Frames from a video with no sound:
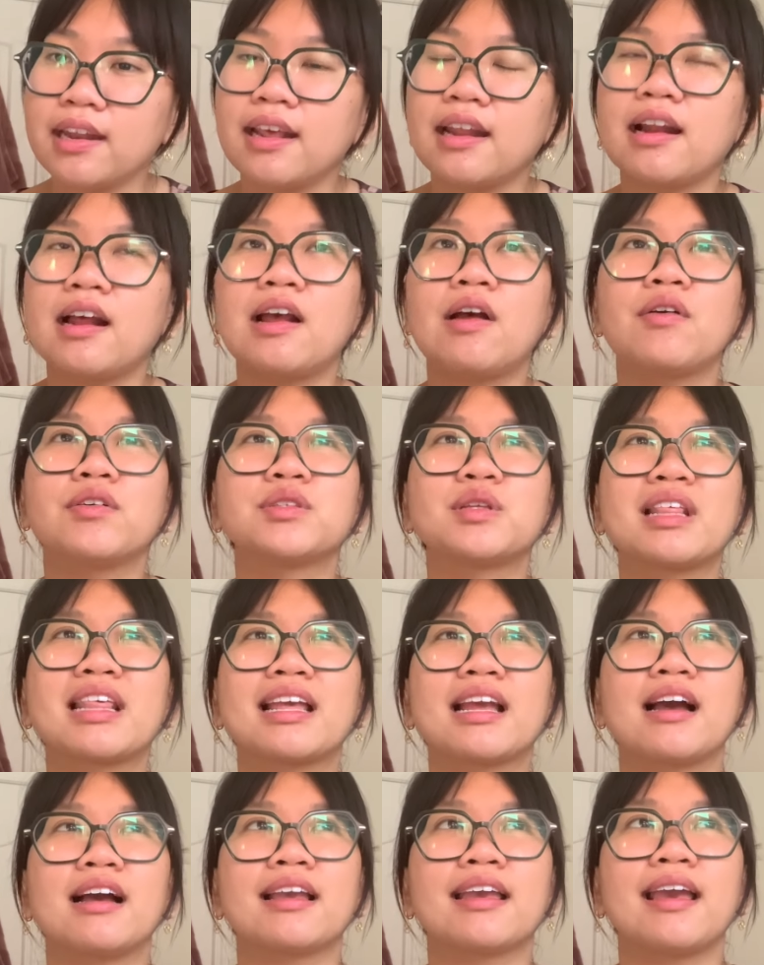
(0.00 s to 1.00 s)
And I also
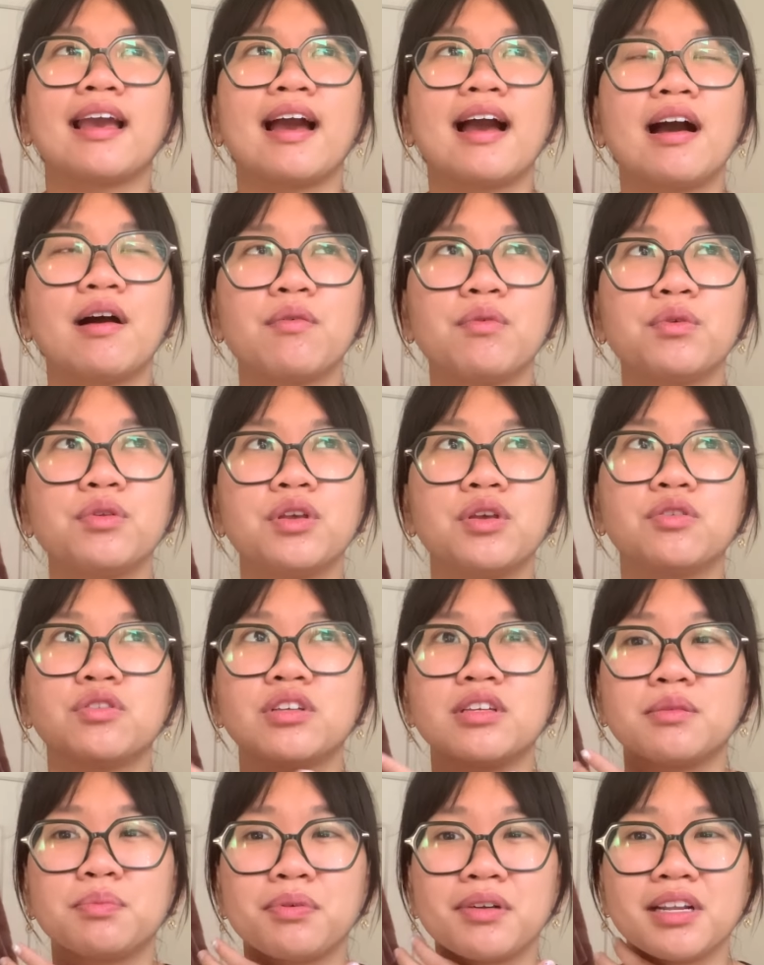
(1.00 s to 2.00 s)
think a cowl
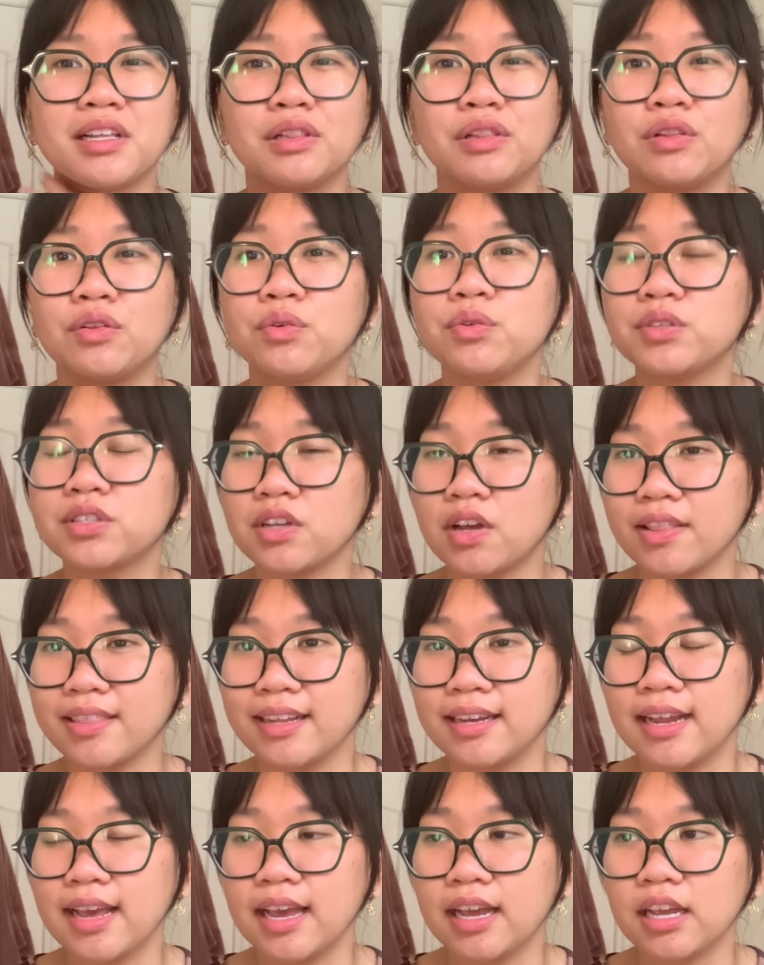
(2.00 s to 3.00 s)
usually is pretty loose on the
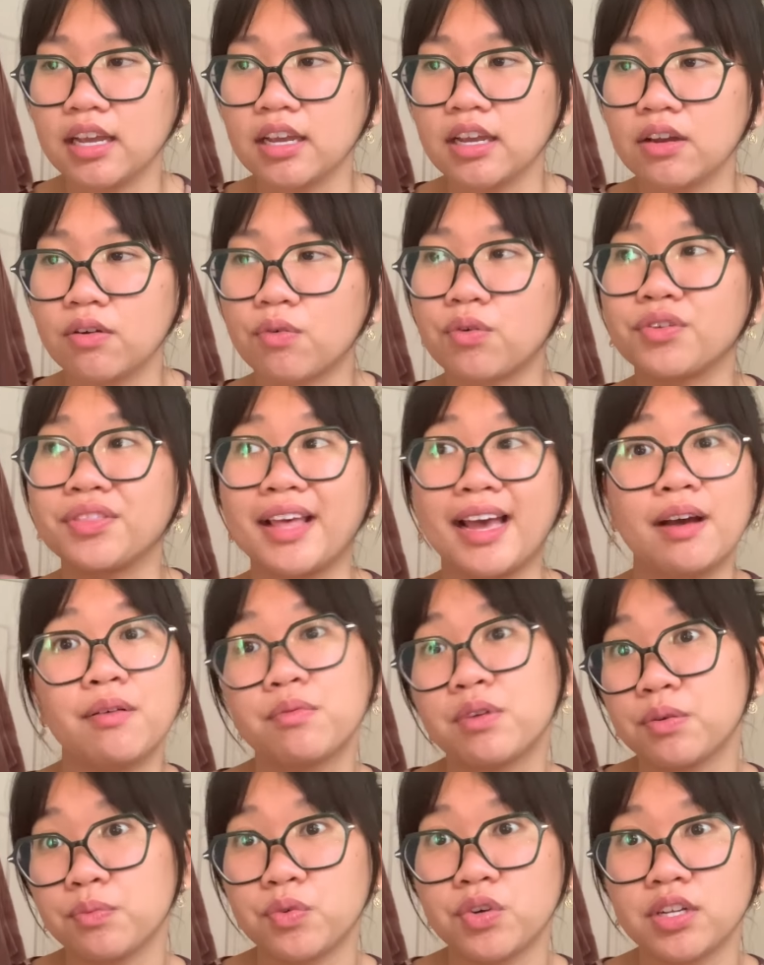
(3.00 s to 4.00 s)
neck, or that
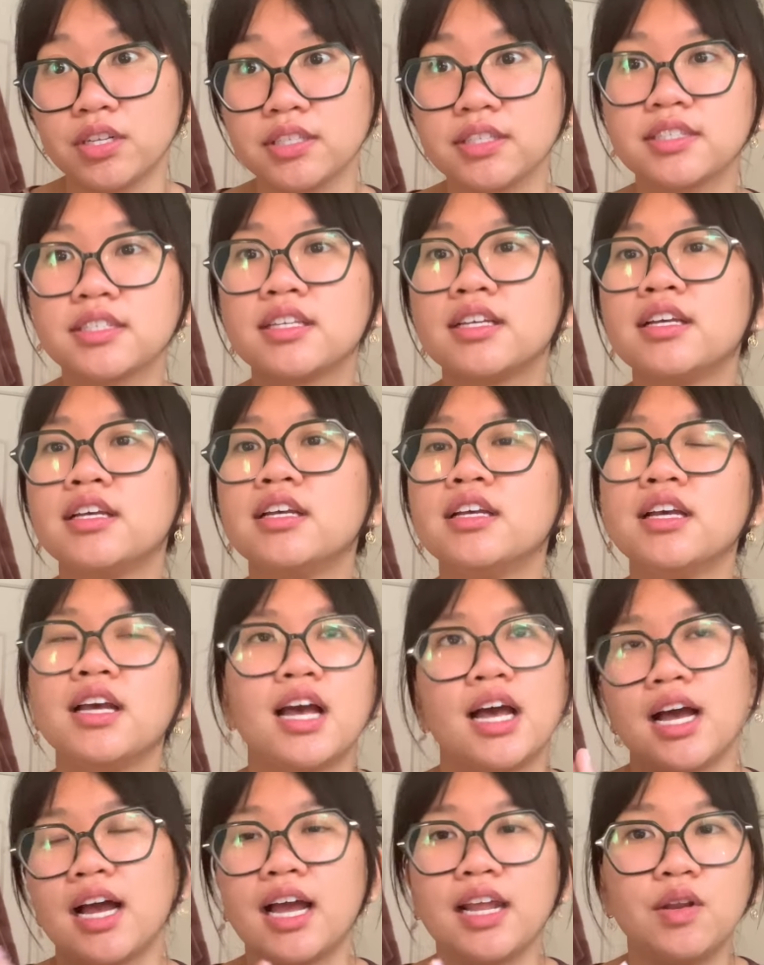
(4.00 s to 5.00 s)
one was.
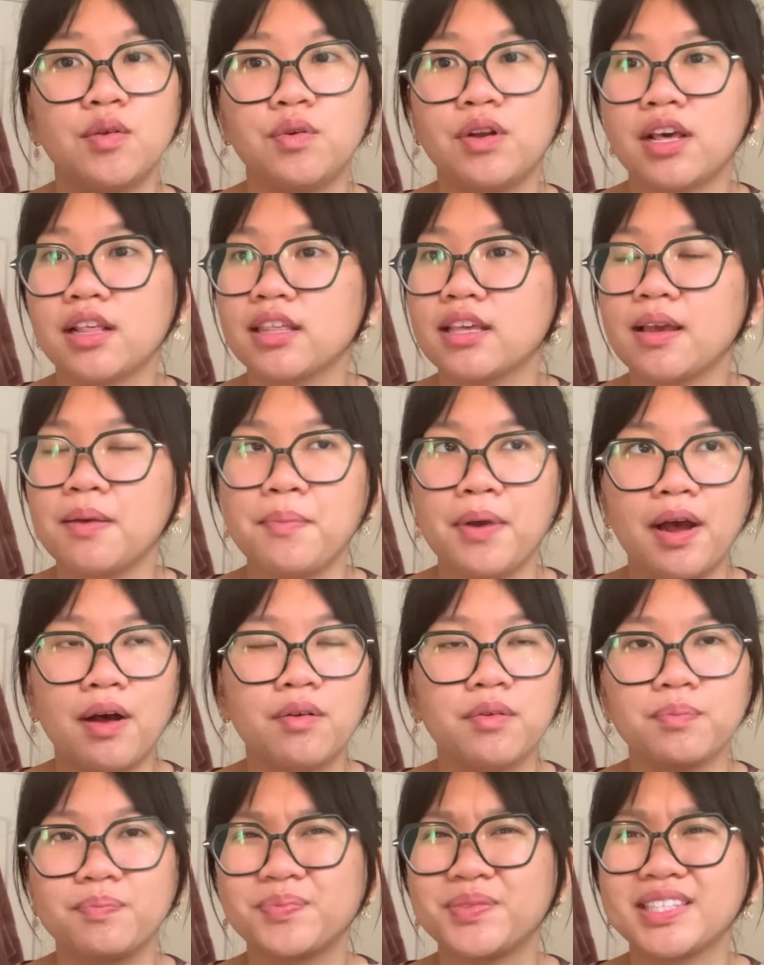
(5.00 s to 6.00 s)
I knew nothing
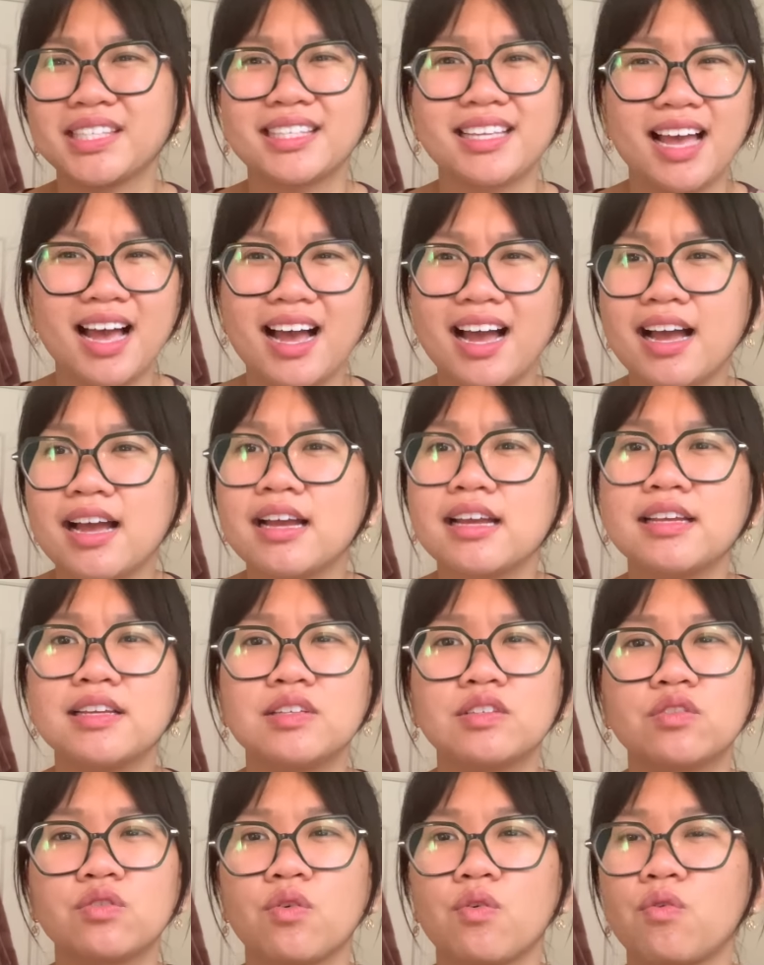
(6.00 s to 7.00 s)
about
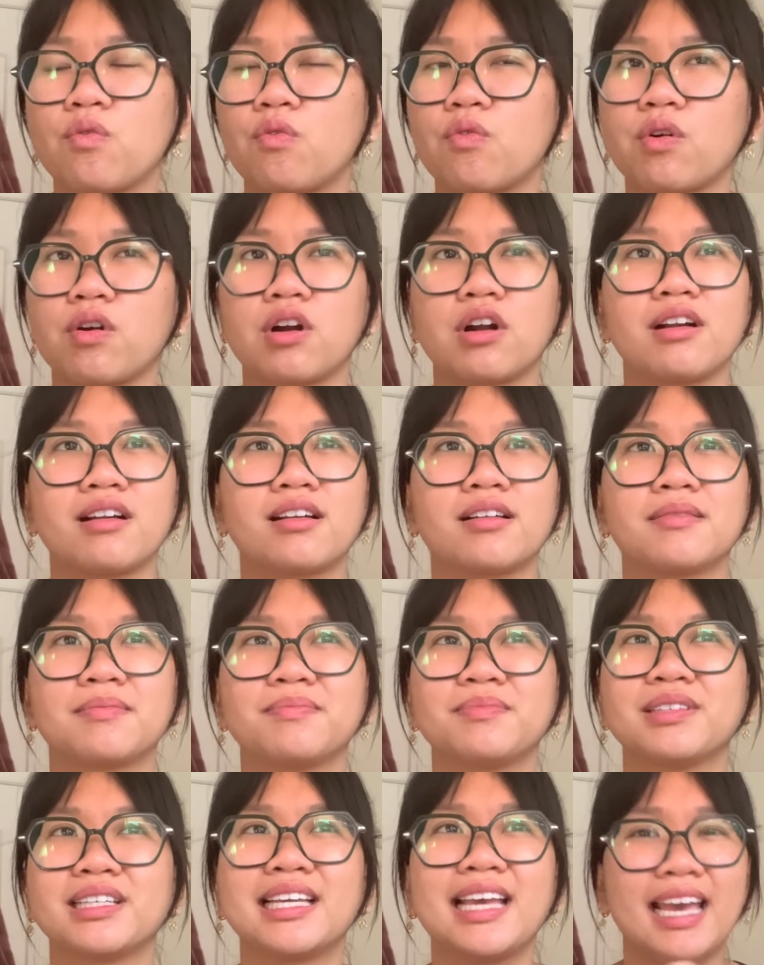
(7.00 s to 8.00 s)
size or
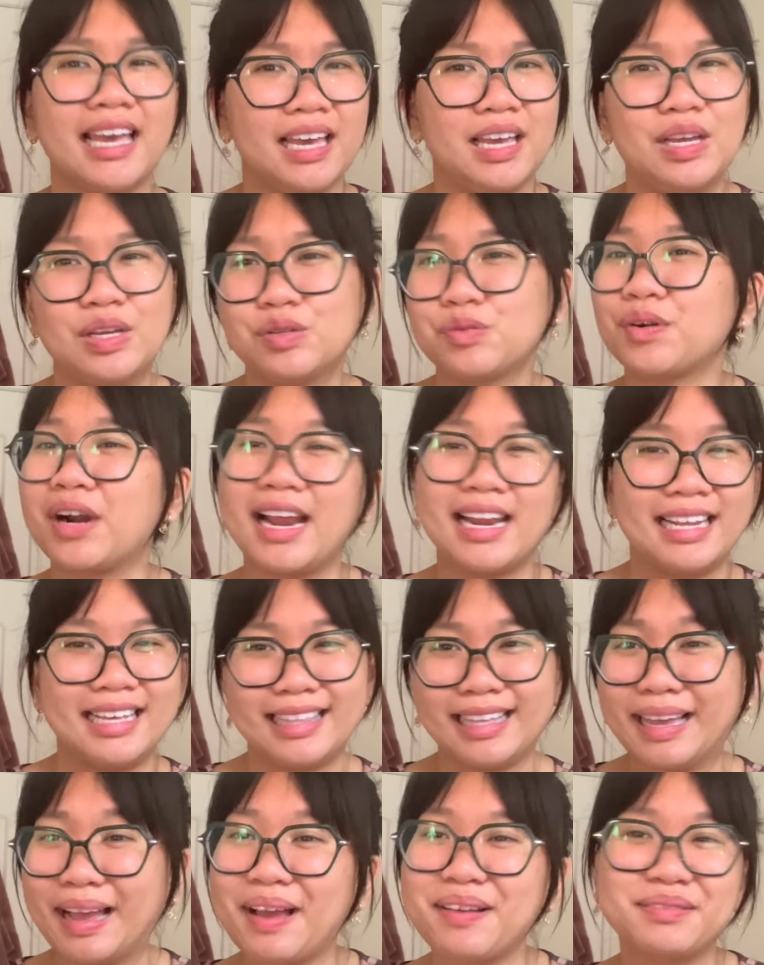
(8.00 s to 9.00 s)
gauge or
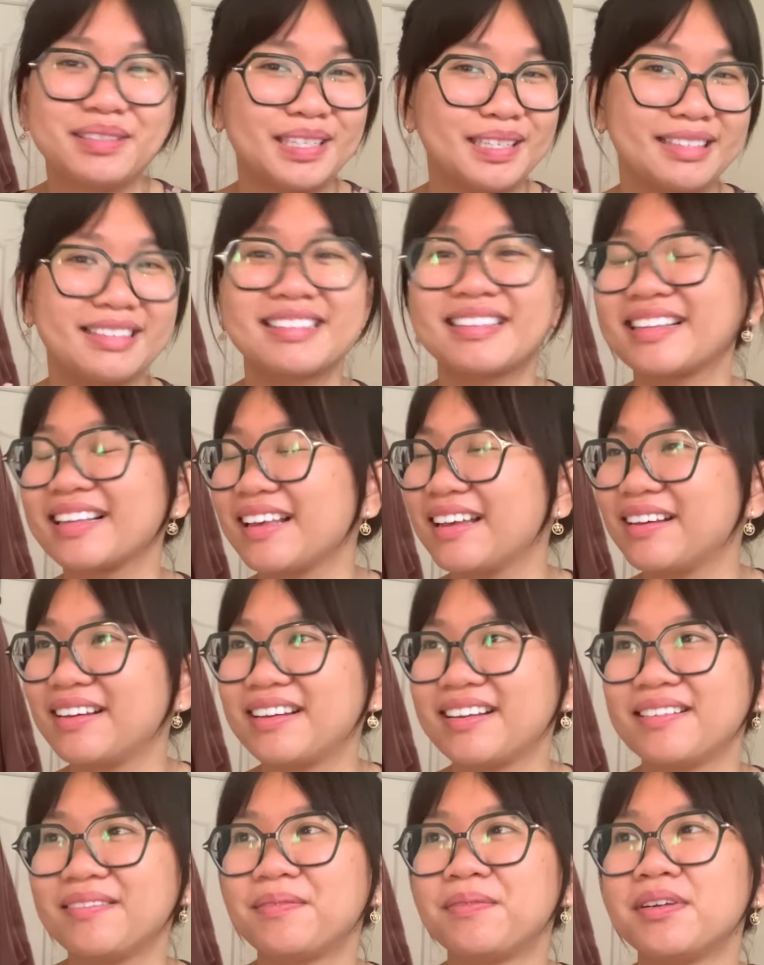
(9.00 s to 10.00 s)
anything. I've just
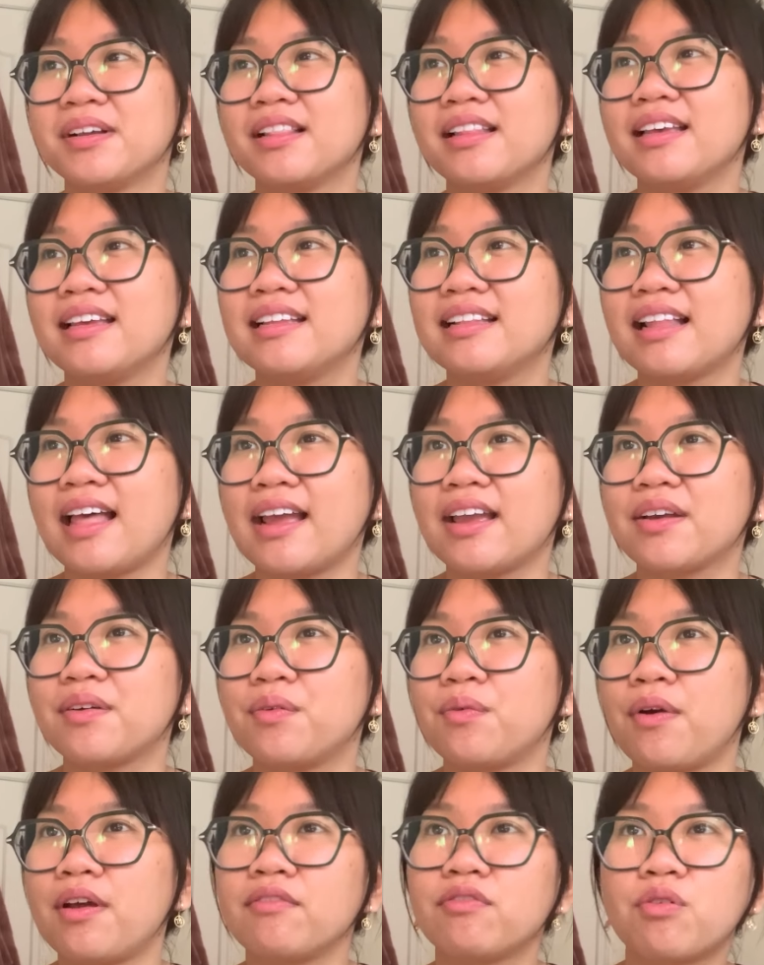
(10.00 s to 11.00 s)
really
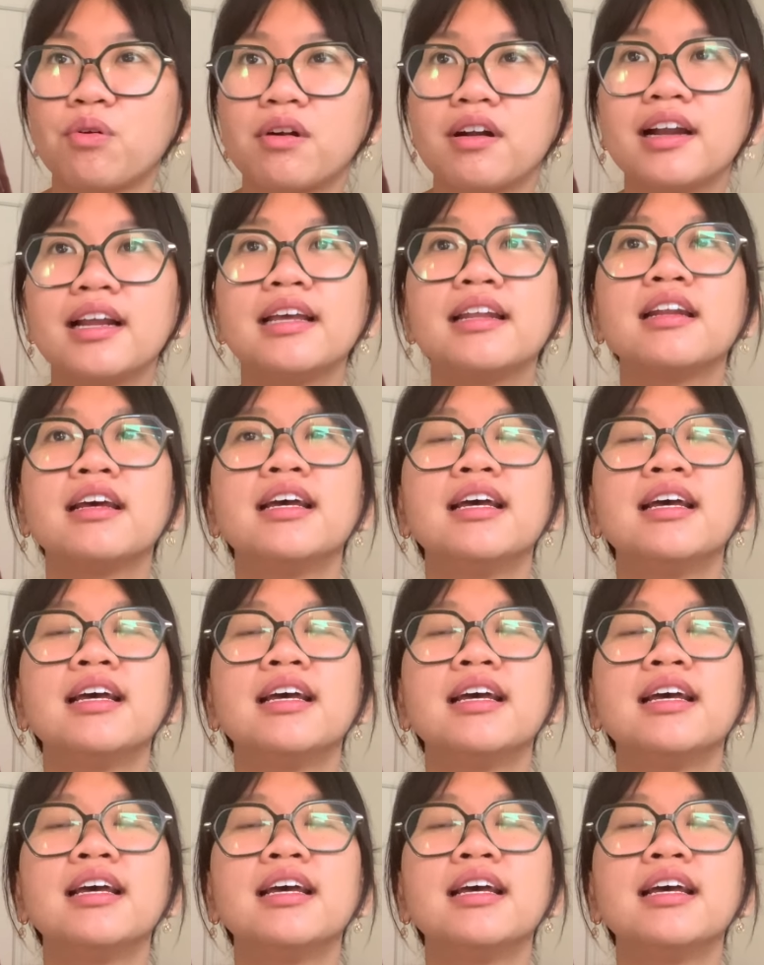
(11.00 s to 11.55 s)
went for it.